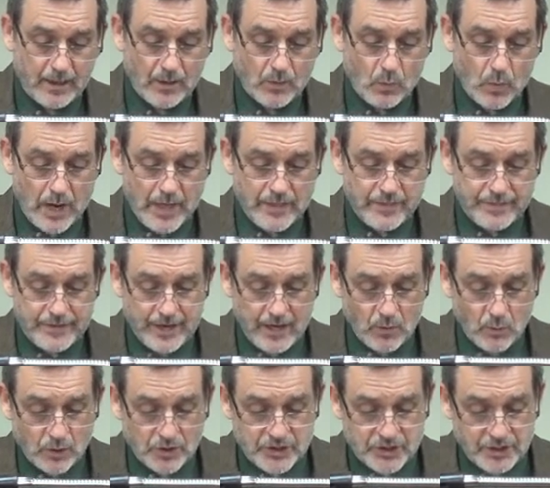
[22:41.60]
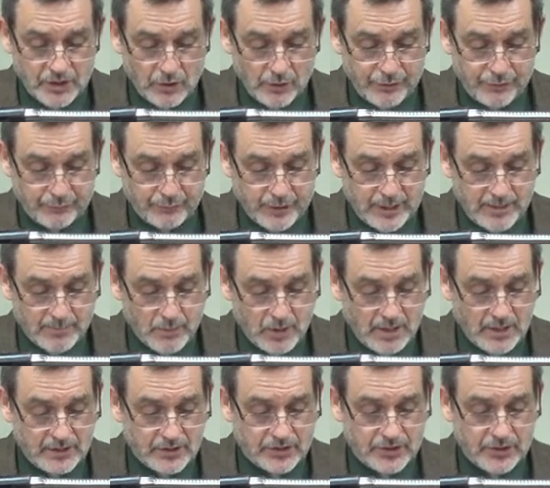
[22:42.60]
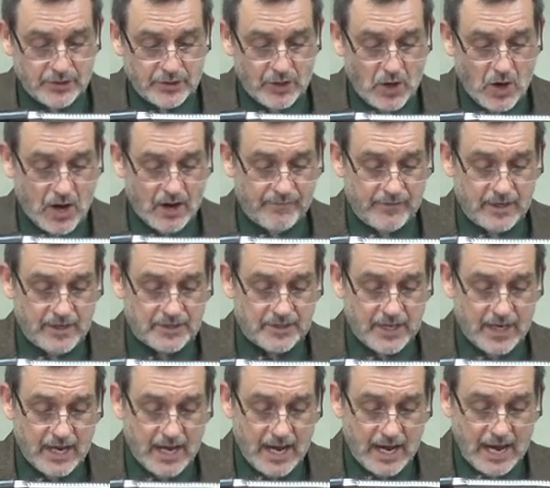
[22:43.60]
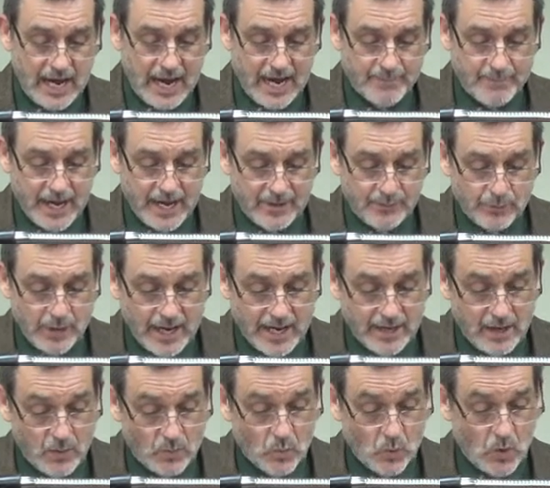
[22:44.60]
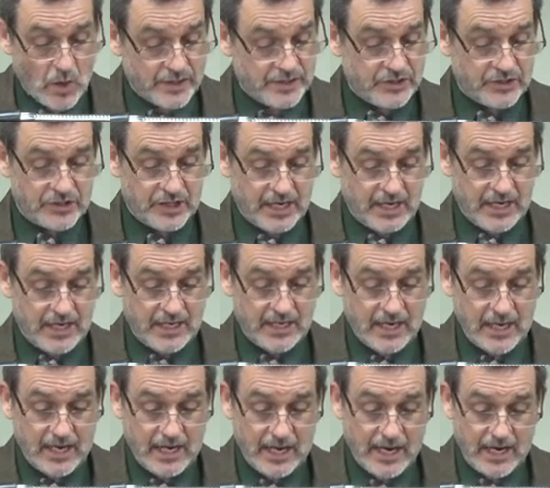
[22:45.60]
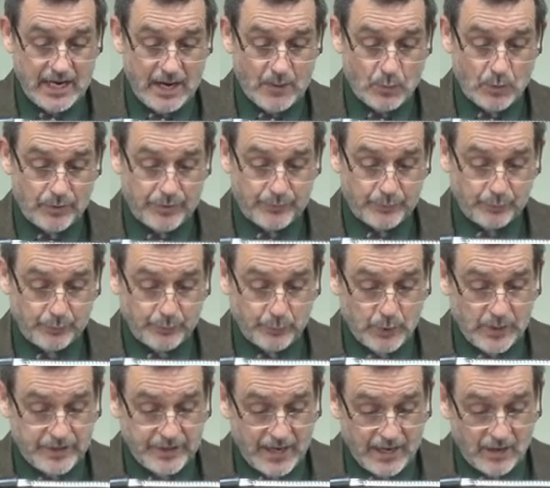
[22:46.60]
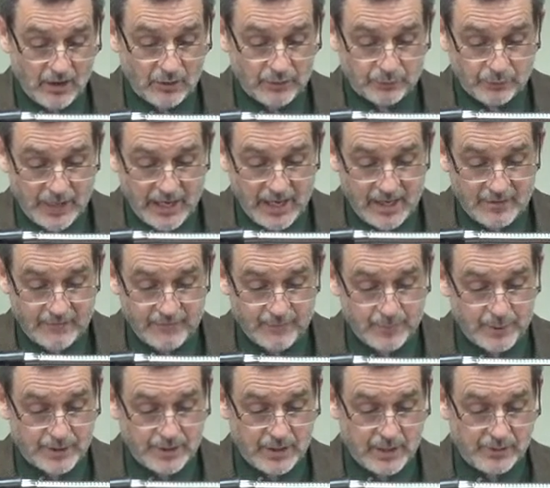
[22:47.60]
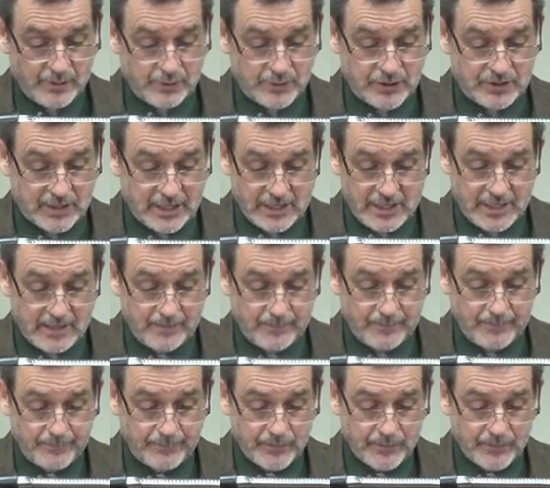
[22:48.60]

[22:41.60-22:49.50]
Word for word: when there were still three months to the harvest, I made rain on one city, and I withheld rain from another city.